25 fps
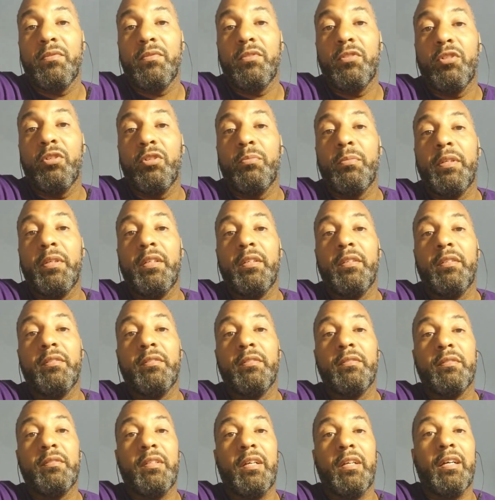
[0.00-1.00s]
You know what I mean?
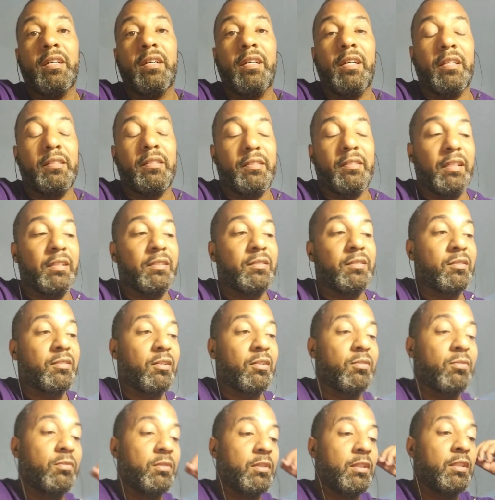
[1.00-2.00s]
I think
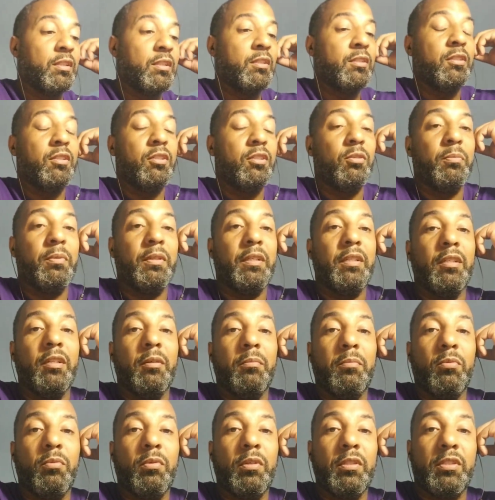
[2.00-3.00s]
so. He'll be the
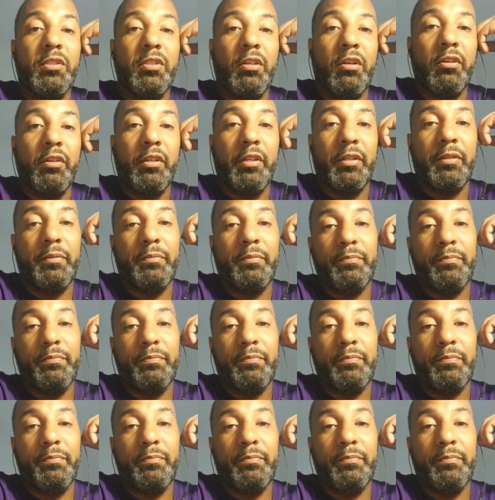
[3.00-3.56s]
number one target.